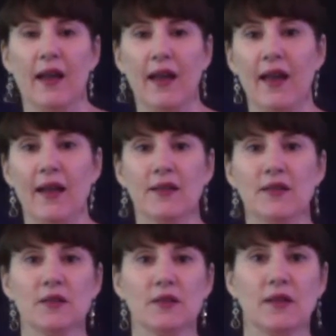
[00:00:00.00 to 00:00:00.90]

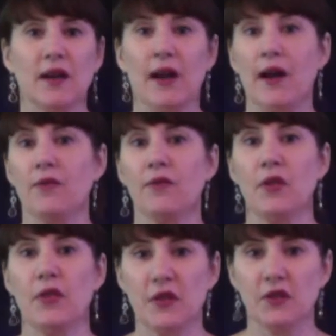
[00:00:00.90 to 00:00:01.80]
and have the
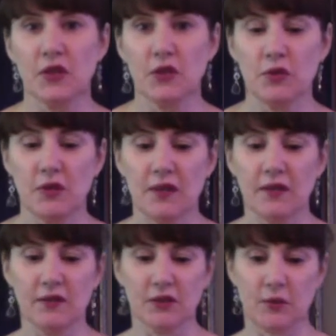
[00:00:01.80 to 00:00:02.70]
things that you
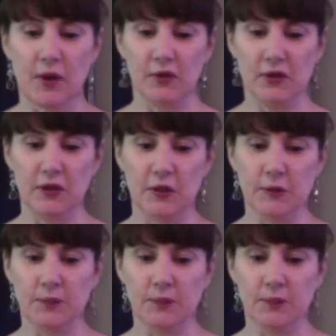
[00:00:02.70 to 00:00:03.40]
need surrounding you.